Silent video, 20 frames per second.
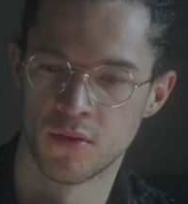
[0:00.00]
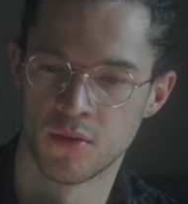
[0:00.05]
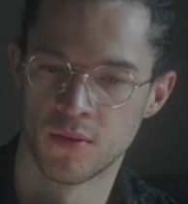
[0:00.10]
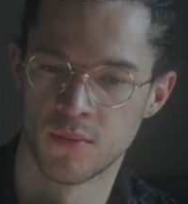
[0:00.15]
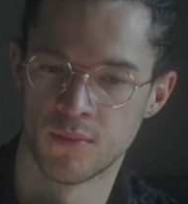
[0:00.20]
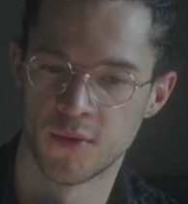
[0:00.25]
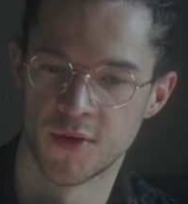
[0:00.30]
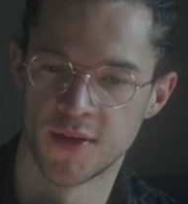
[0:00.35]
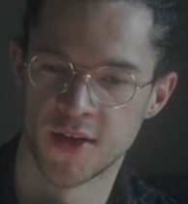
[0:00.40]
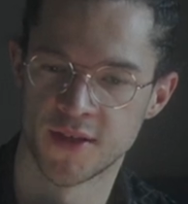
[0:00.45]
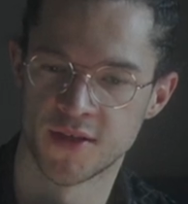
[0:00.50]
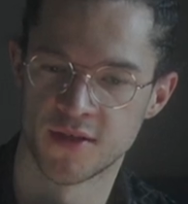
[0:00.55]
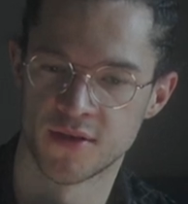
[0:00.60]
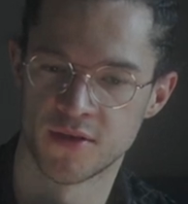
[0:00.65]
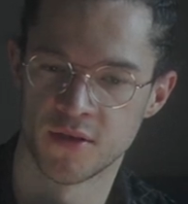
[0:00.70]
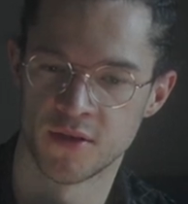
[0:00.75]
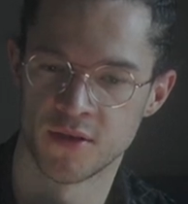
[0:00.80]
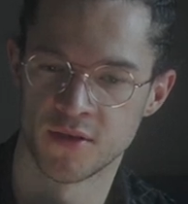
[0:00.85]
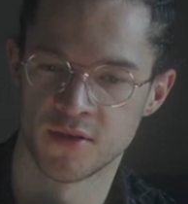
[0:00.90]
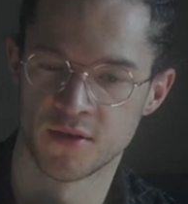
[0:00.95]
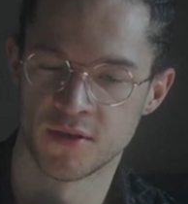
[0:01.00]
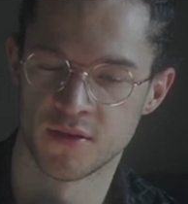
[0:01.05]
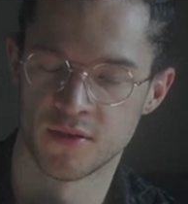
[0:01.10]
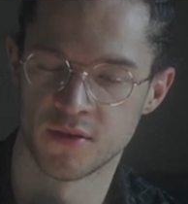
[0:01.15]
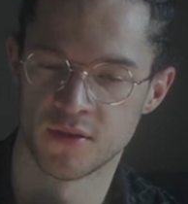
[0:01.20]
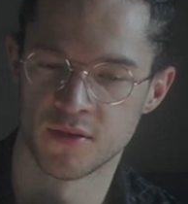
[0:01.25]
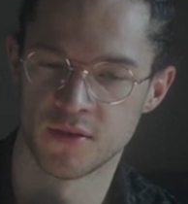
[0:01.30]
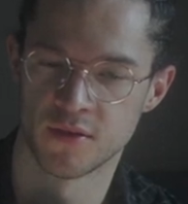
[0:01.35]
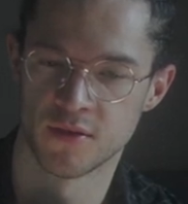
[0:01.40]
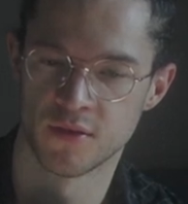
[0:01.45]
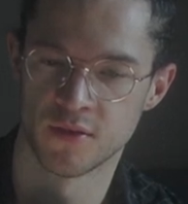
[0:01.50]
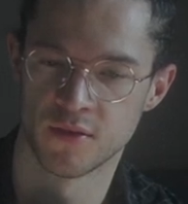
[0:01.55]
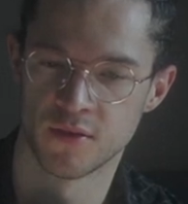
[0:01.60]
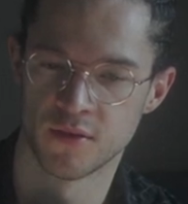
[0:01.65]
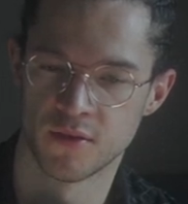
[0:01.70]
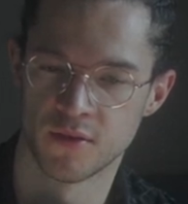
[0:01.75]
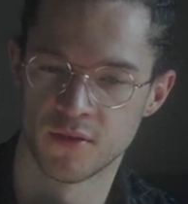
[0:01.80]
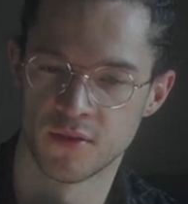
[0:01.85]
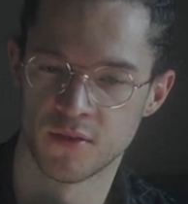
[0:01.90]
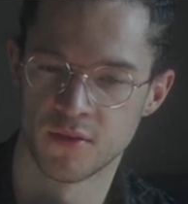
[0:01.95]
but that starts
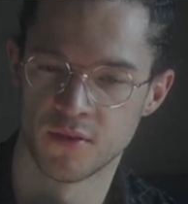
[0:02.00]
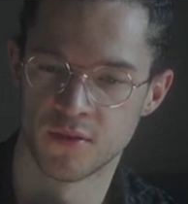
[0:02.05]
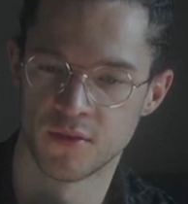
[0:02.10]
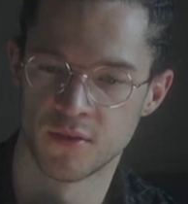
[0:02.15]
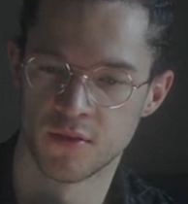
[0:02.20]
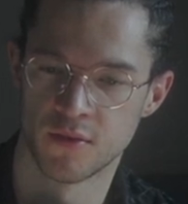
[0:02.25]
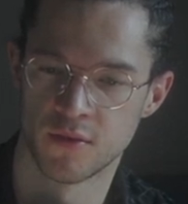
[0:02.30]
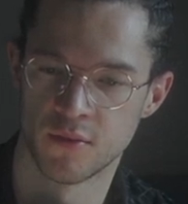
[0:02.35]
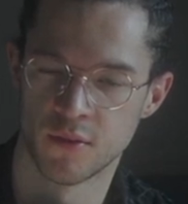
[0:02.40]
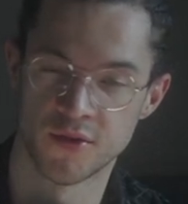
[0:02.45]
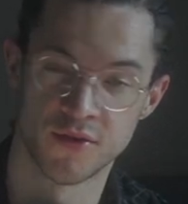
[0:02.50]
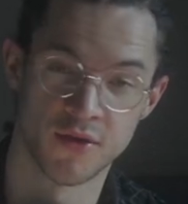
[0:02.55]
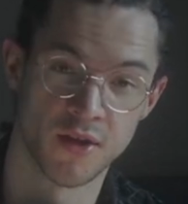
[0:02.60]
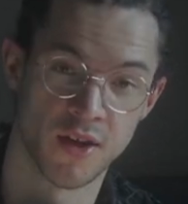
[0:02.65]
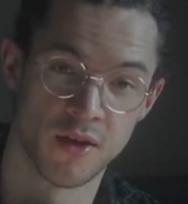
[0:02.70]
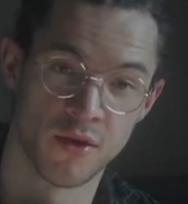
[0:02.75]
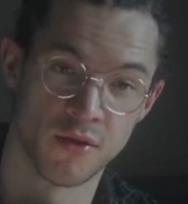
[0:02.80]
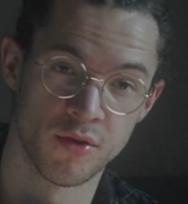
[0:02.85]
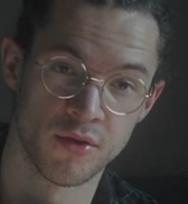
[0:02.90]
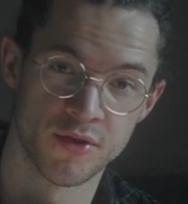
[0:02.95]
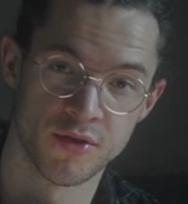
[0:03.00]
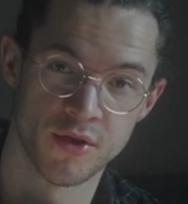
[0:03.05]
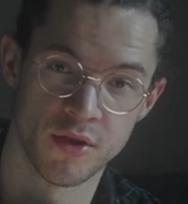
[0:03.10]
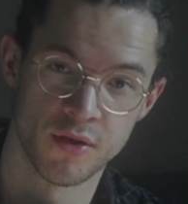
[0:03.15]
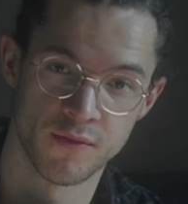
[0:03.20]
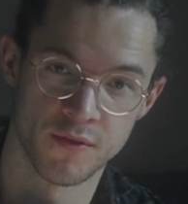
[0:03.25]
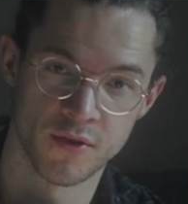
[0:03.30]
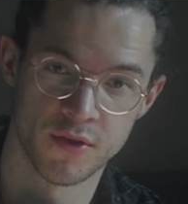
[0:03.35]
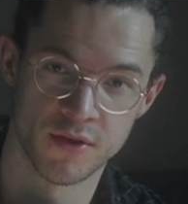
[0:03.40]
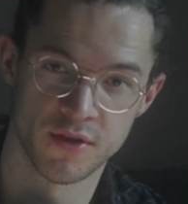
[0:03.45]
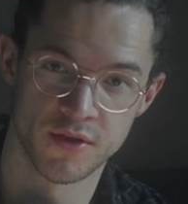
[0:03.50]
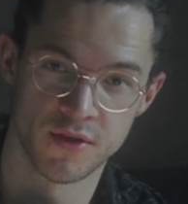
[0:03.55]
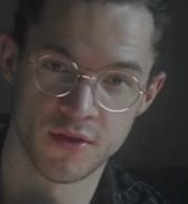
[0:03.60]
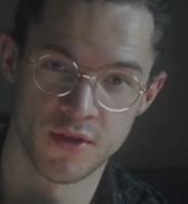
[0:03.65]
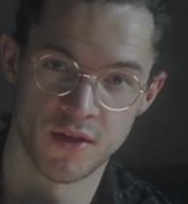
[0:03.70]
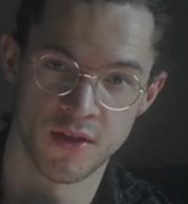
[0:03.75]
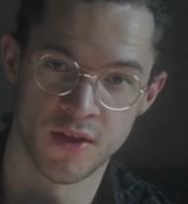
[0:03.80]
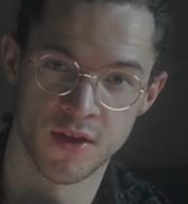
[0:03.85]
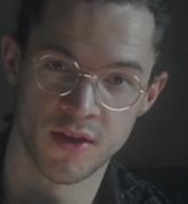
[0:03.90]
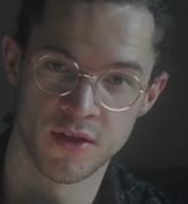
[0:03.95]
once again on the surface,
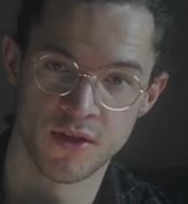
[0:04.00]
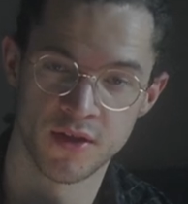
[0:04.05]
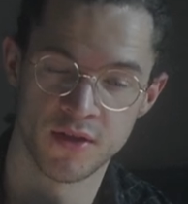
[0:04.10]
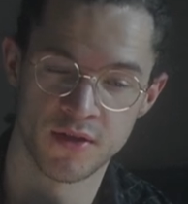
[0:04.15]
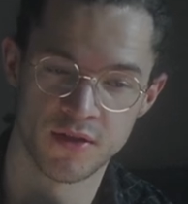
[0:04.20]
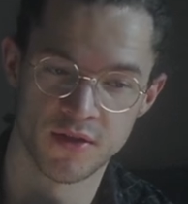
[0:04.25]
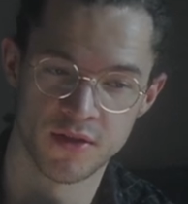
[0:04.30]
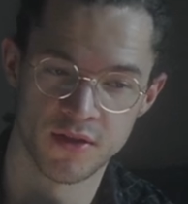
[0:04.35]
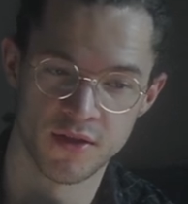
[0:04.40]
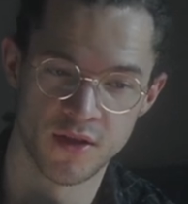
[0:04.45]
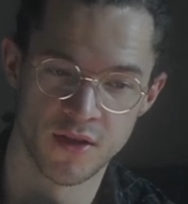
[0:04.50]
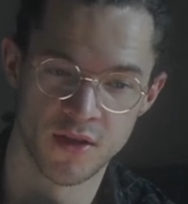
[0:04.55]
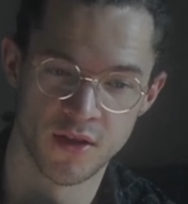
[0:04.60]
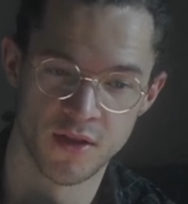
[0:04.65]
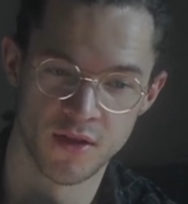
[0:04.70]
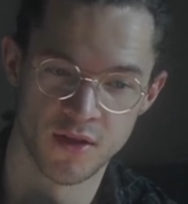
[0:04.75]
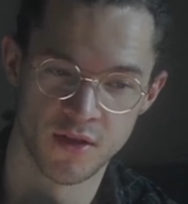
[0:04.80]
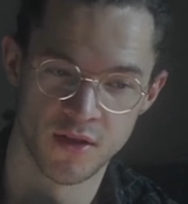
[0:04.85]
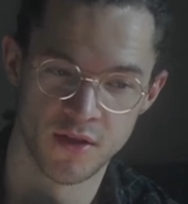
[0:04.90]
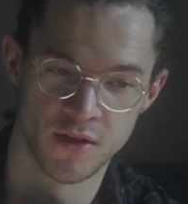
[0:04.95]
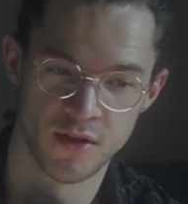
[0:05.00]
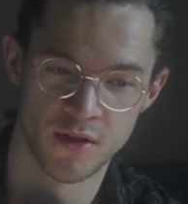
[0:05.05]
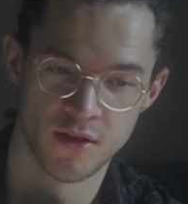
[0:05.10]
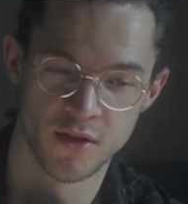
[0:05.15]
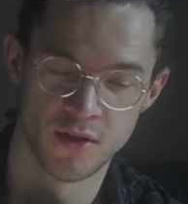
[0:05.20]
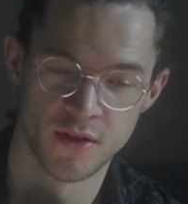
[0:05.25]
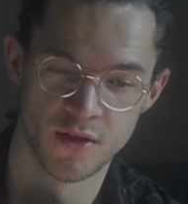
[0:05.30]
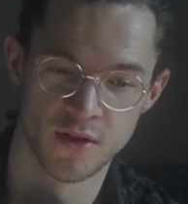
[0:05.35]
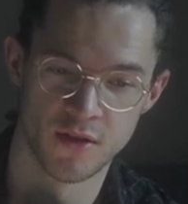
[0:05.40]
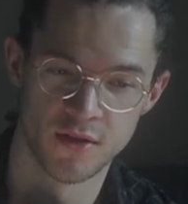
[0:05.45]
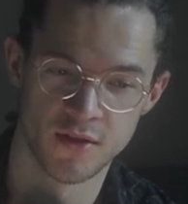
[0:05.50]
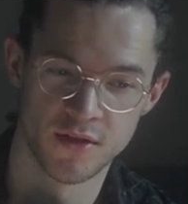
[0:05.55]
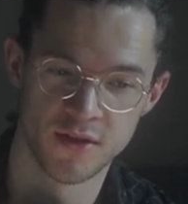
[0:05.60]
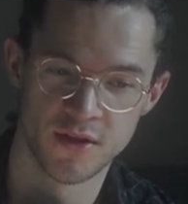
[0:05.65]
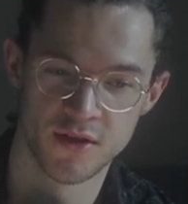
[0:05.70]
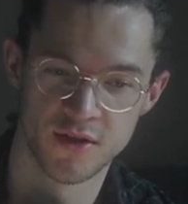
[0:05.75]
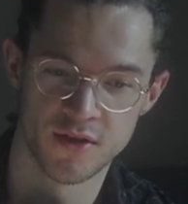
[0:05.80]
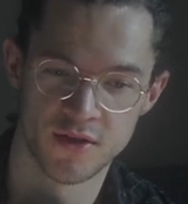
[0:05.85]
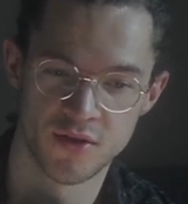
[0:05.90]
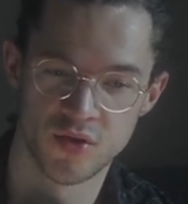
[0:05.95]
and I eat
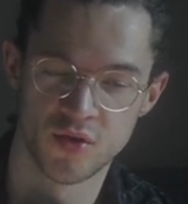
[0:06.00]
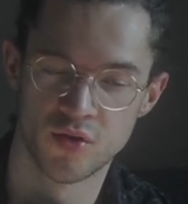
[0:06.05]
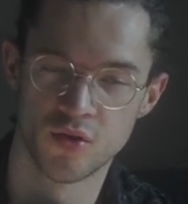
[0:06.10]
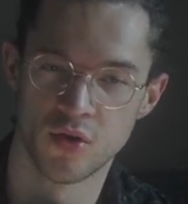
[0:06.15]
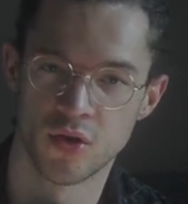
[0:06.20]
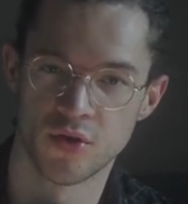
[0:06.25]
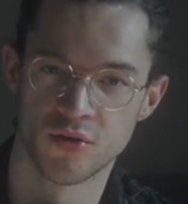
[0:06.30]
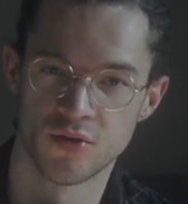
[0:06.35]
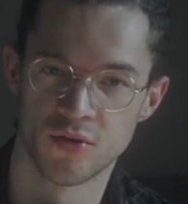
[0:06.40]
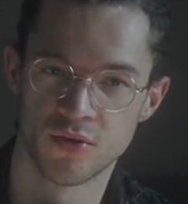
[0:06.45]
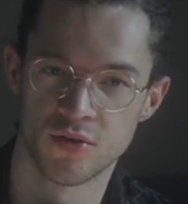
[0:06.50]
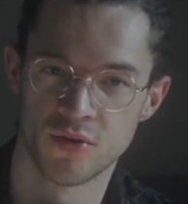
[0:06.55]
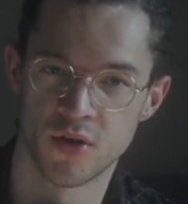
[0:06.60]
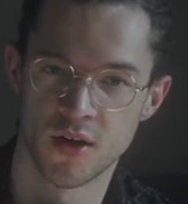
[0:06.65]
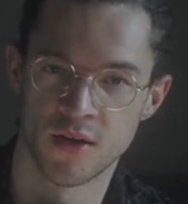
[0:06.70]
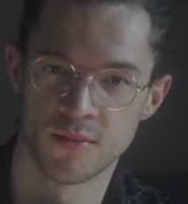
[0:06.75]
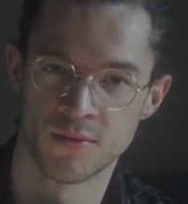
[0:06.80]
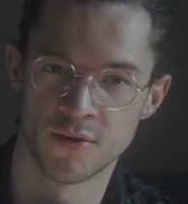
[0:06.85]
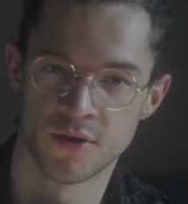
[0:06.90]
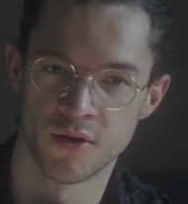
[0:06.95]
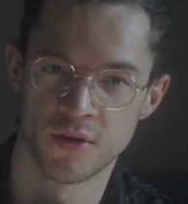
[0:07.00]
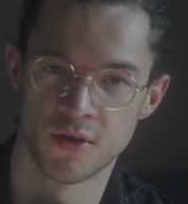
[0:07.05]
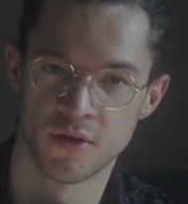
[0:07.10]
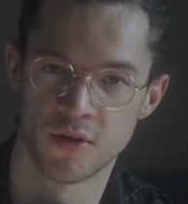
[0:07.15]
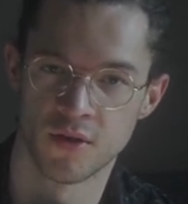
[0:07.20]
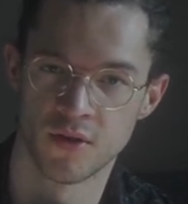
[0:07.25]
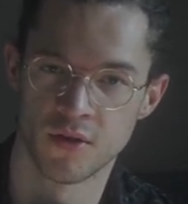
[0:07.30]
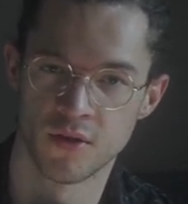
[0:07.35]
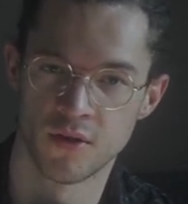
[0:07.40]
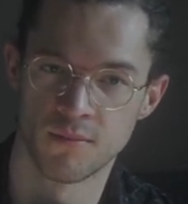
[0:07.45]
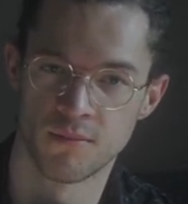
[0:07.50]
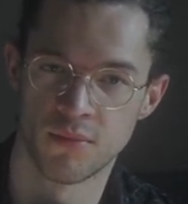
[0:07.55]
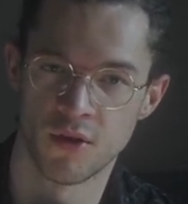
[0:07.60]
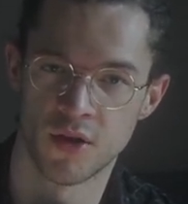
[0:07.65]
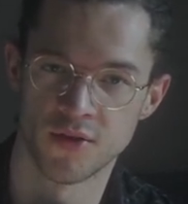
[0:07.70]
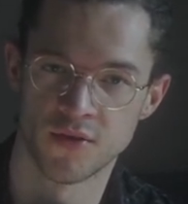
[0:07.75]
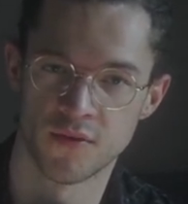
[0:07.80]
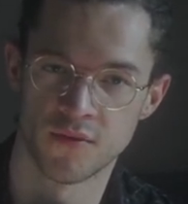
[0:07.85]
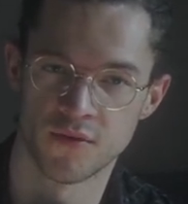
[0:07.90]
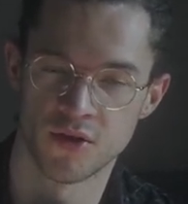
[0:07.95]
these 200 grams
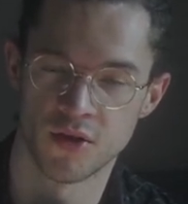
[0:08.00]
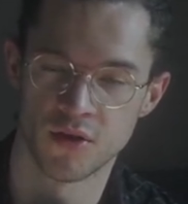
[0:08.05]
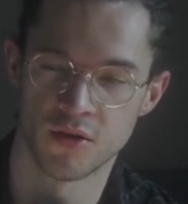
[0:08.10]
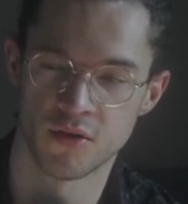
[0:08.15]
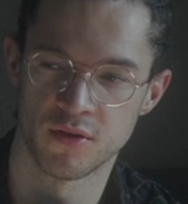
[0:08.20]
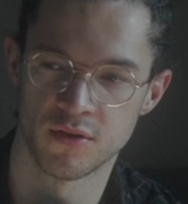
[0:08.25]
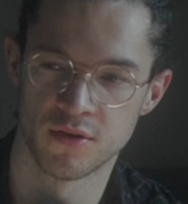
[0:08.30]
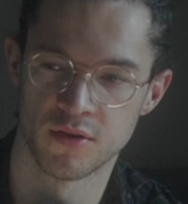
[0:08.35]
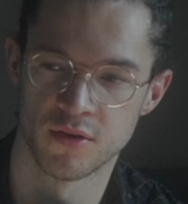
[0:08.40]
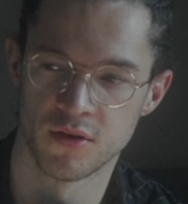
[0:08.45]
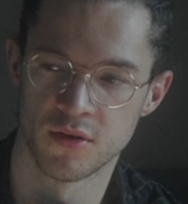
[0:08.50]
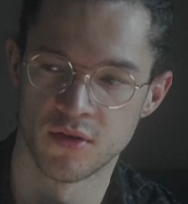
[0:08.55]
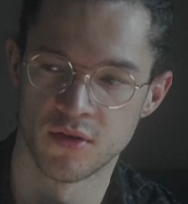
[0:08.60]
bars of chocolate.